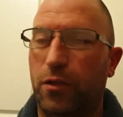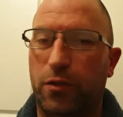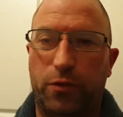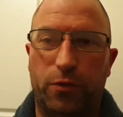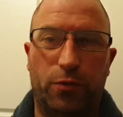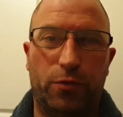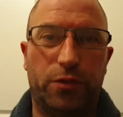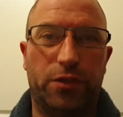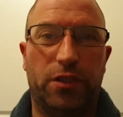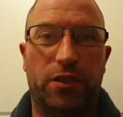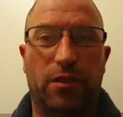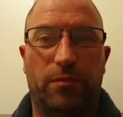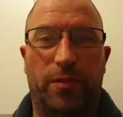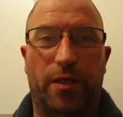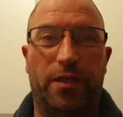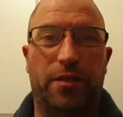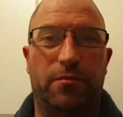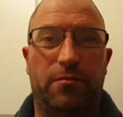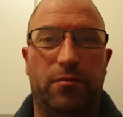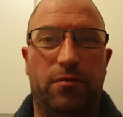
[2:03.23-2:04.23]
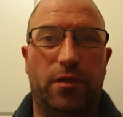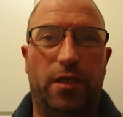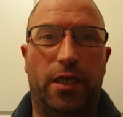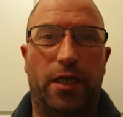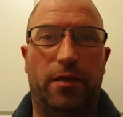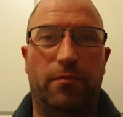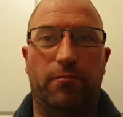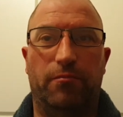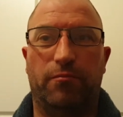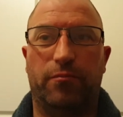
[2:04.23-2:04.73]
Toasted the bun,
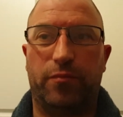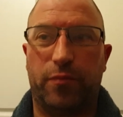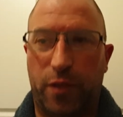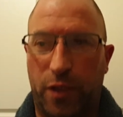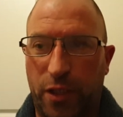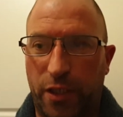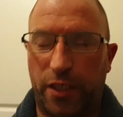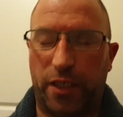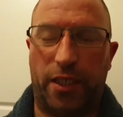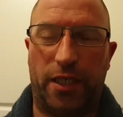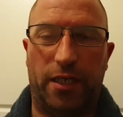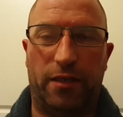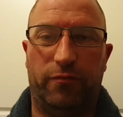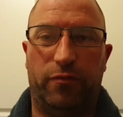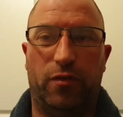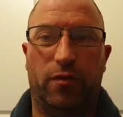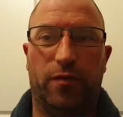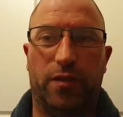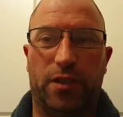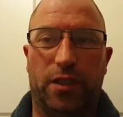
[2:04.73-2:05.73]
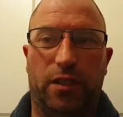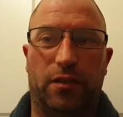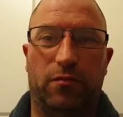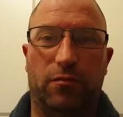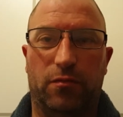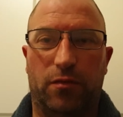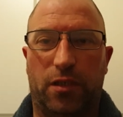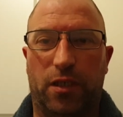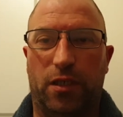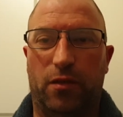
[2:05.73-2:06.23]
cut it in half, obviously,
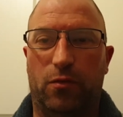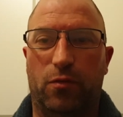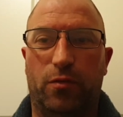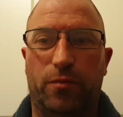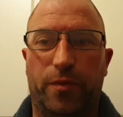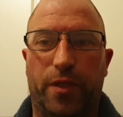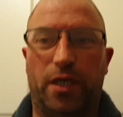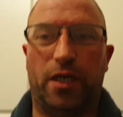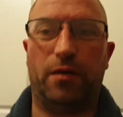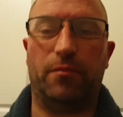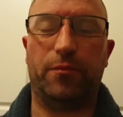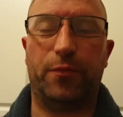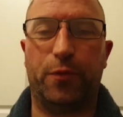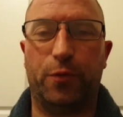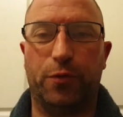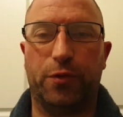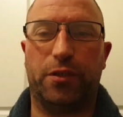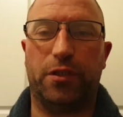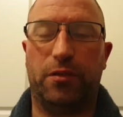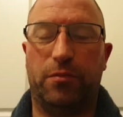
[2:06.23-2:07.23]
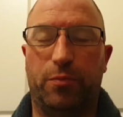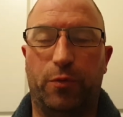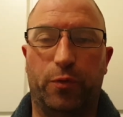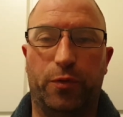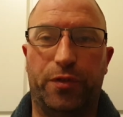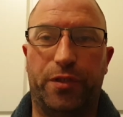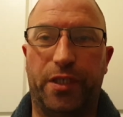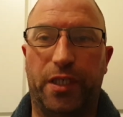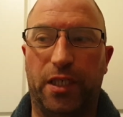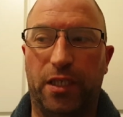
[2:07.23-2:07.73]
kind of opened it up, toasted both
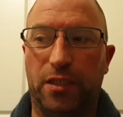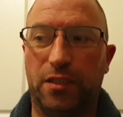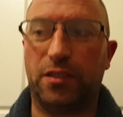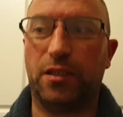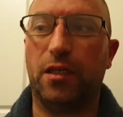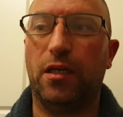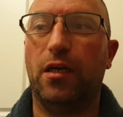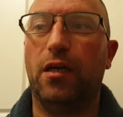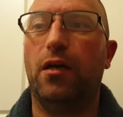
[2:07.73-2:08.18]
sides.